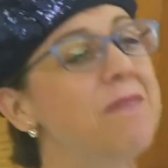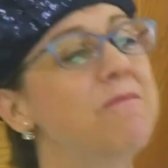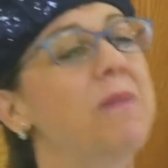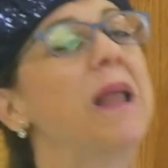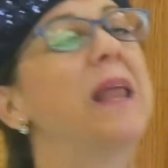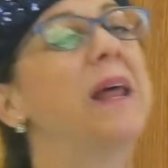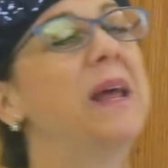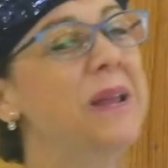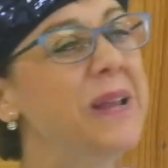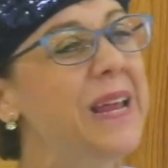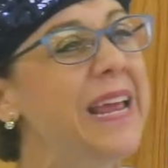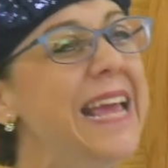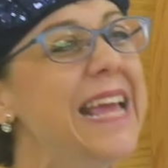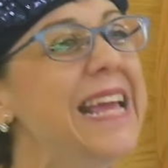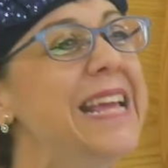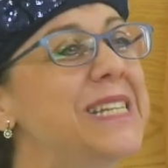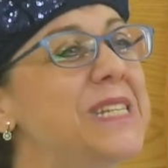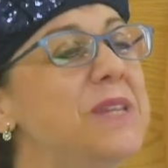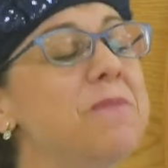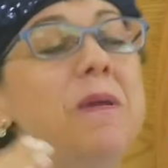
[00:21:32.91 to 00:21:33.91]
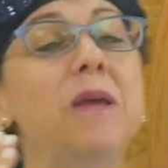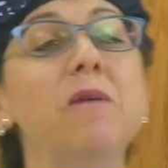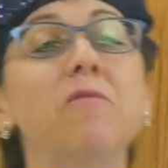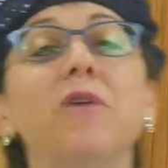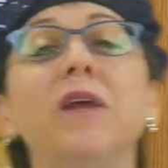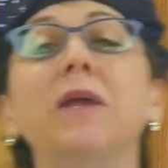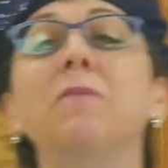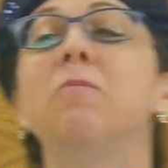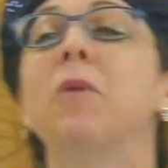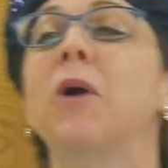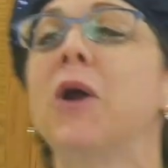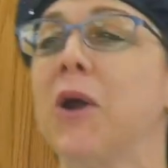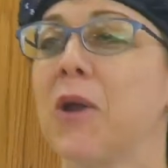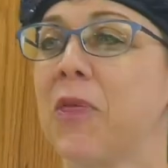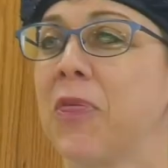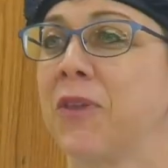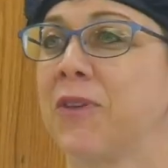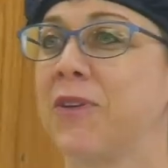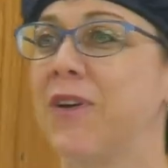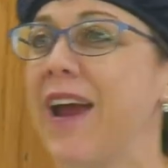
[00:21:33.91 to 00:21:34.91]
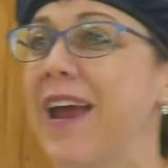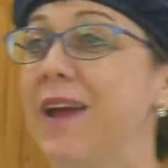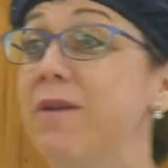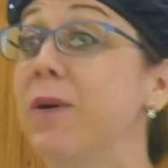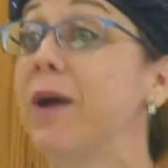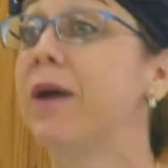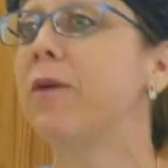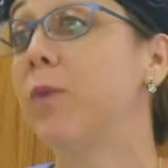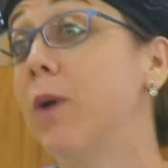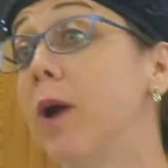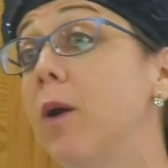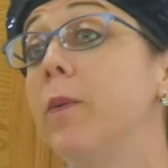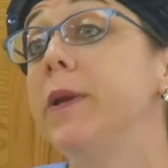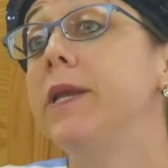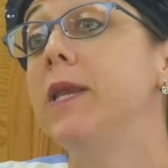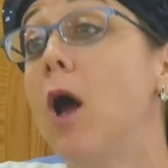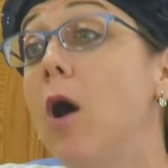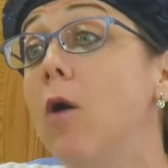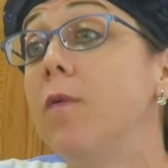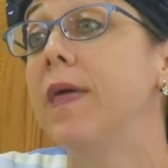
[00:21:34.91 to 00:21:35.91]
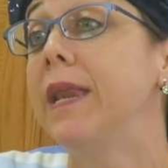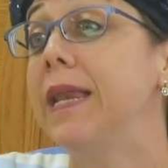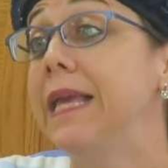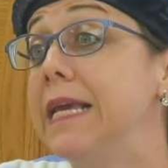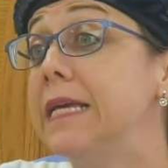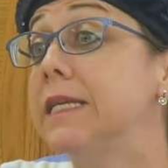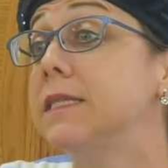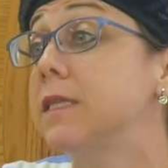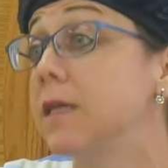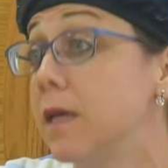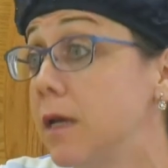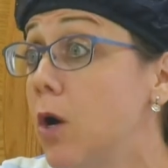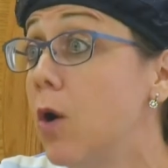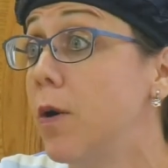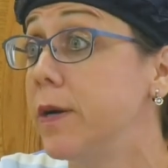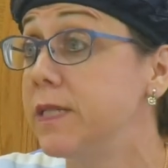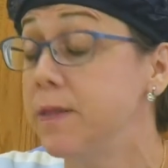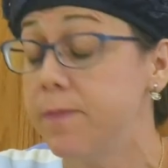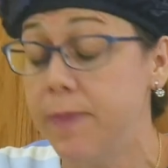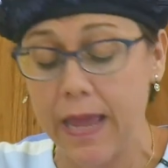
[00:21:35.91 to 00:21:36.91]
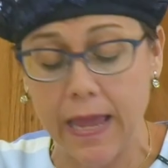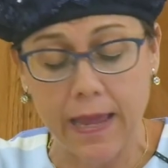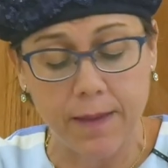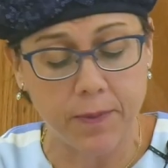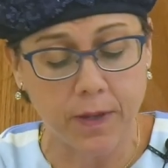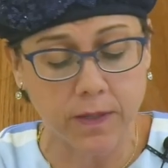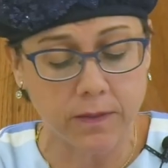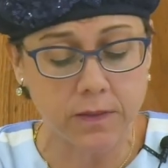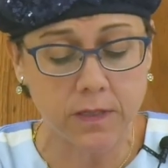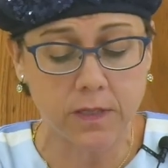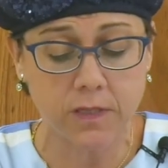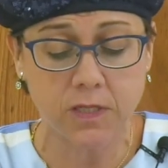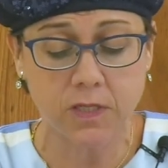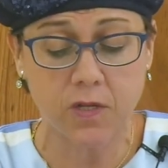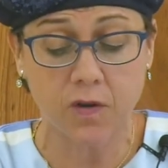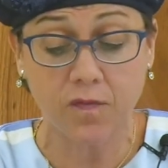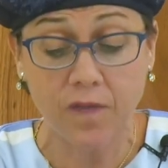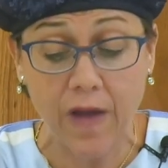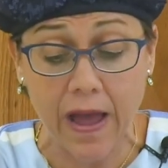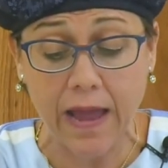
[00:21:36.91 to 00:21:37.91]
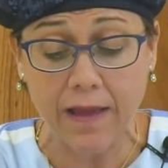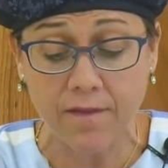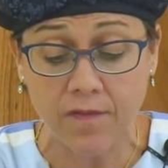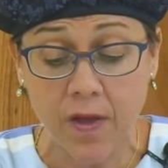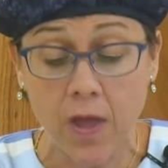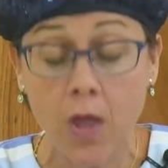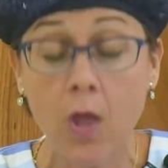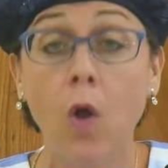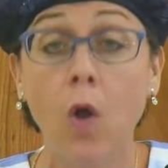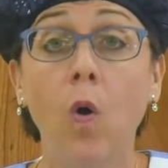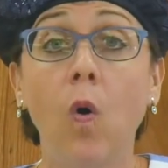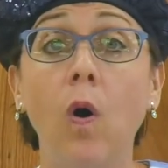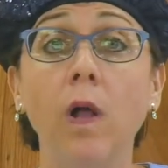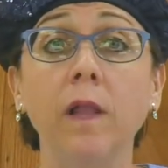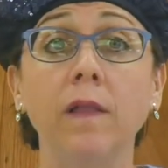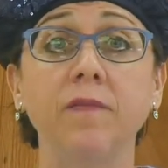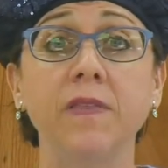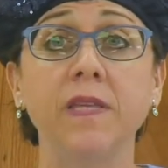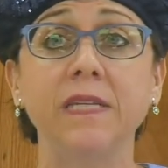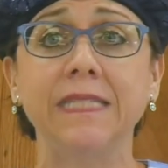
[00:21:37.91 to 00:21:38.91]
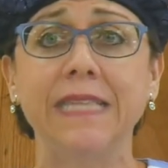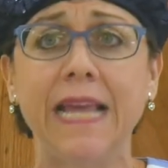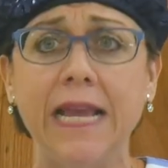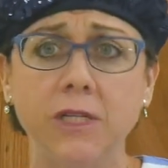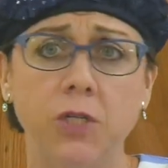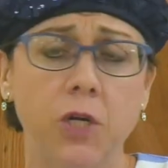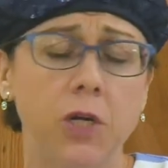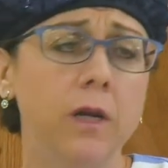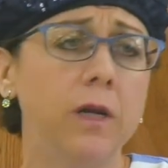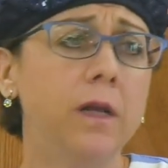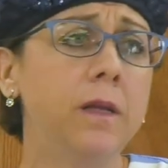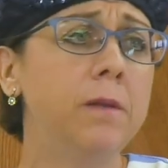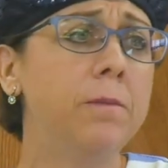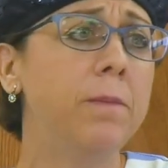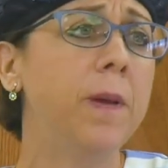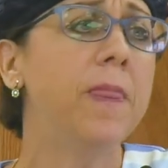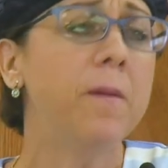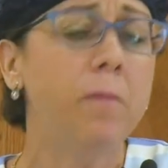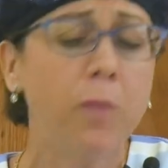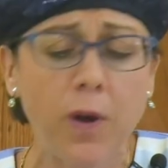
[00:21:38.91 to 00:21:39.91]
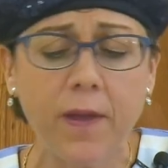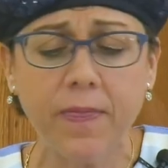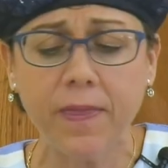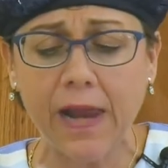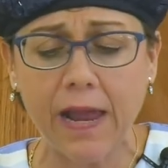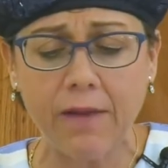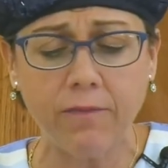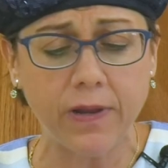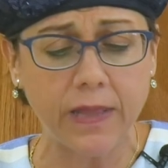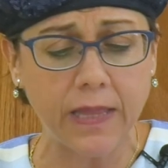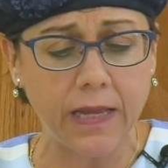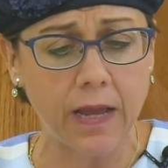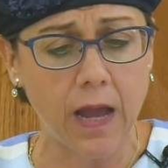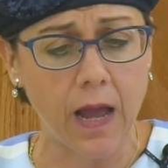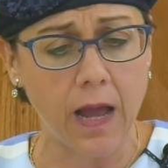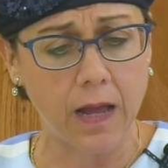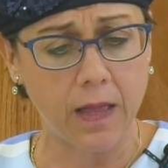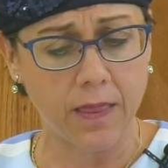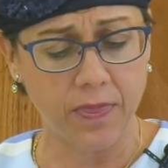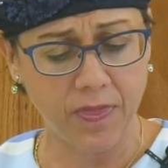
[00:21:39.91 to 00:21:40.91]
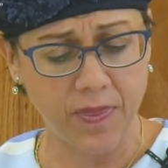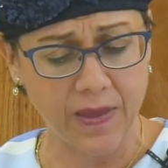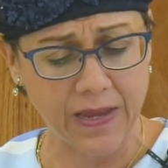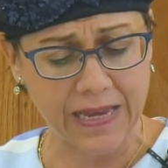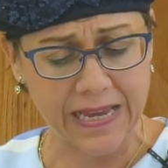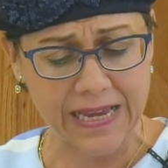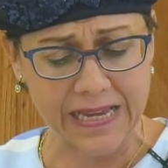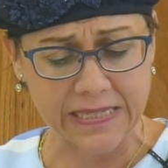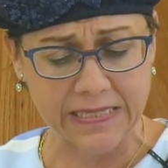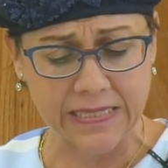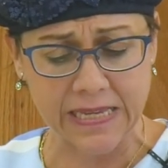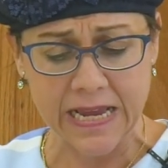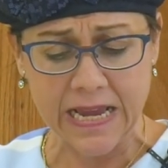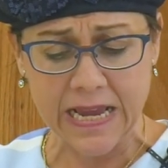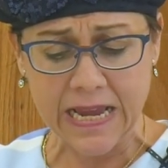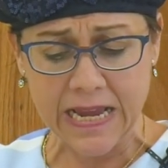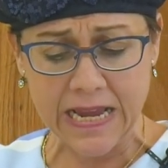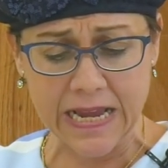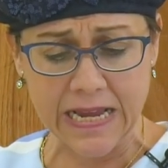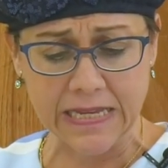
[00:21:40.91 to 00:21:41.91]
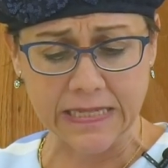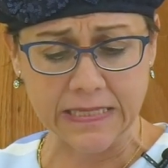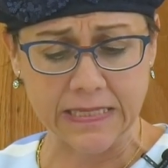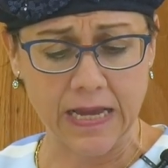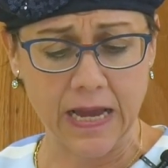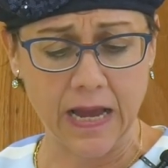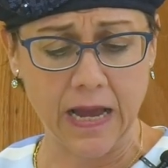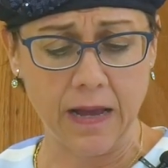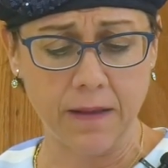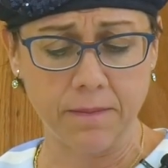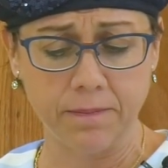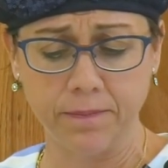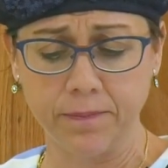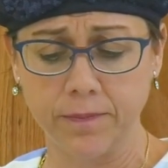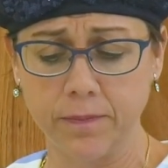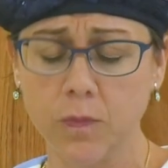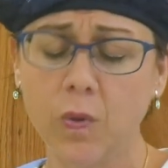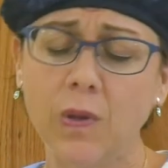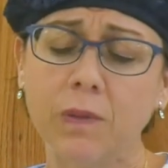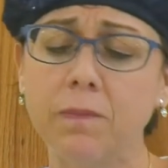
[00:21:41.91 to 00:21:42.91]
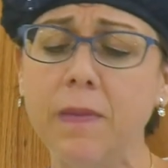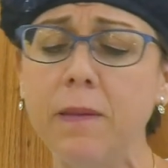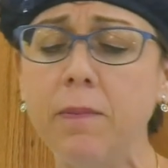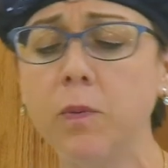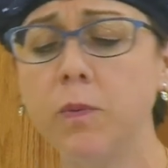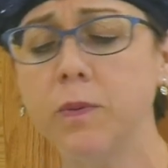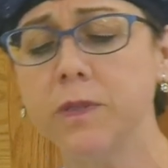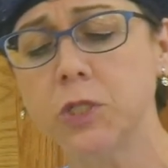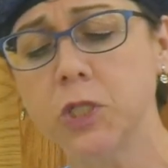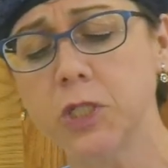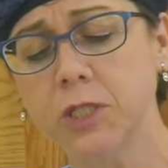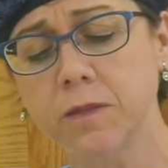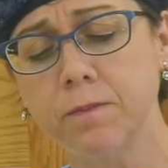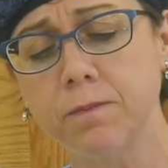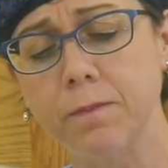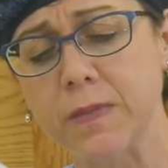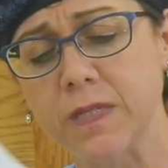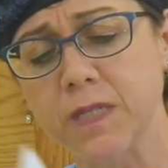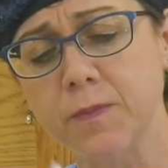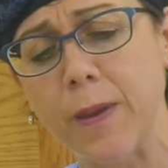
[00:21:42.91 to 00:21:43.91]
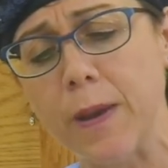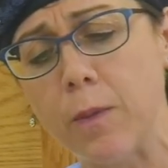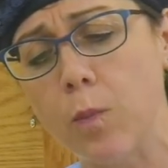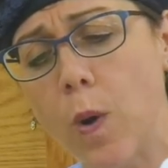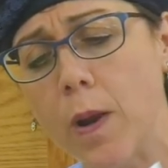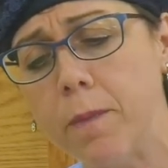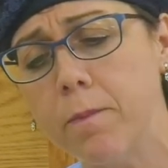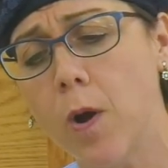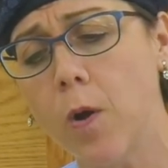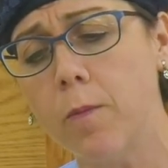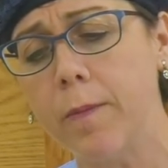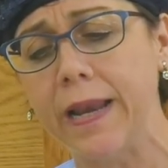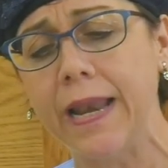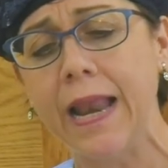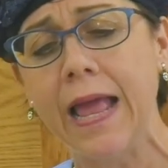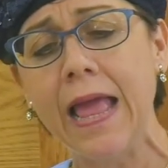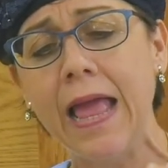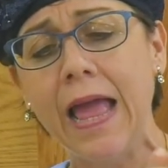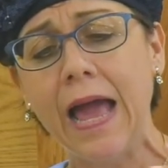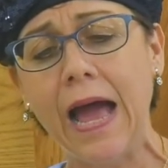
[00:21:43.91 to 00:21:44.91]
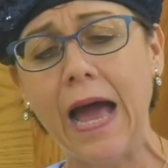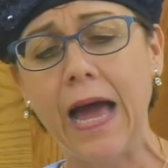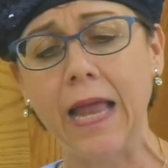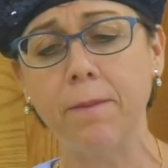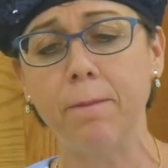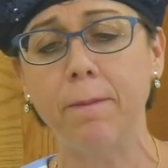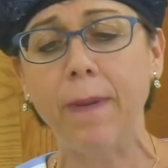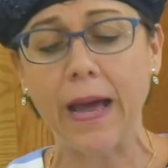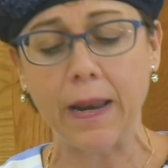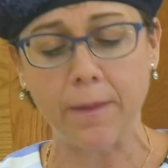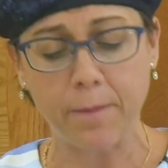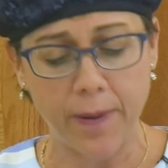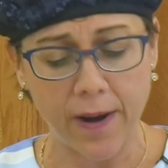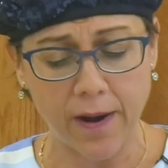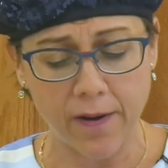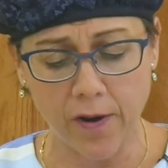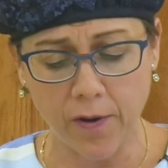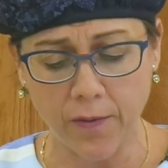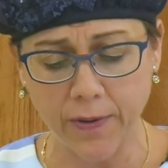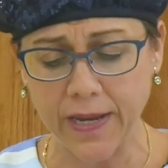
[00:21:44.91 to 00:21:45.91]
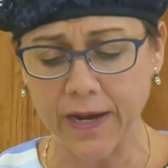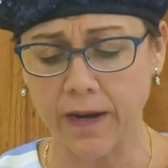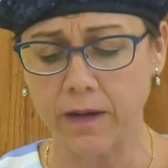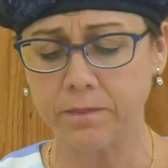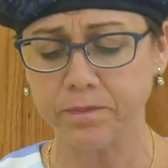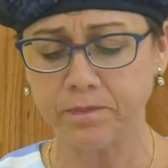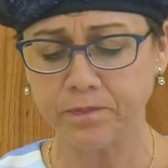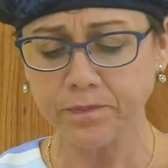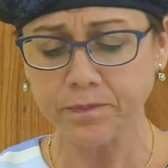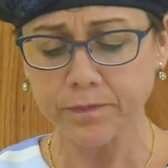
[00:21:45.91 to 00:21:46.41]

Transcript: But to be rebirthed, right? Where, where we know that he is going to be able to survive all of this danger. But the point that I really uh, think is, is um, well, maybe we'll just spend one moment on Bat Paro here.